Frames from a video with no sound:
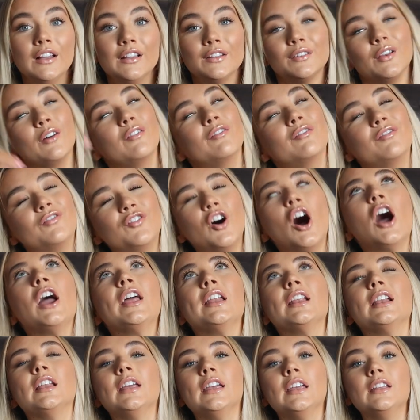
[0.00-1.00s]
So I'm
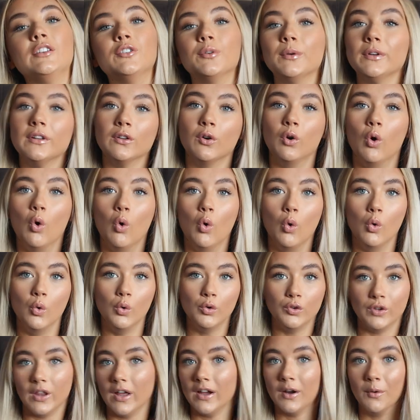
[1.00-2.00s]
finally doing the haul
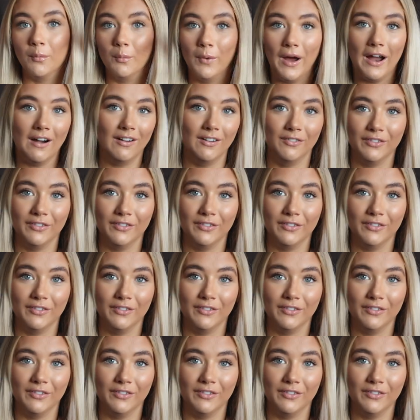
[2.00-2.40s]
so that I can wear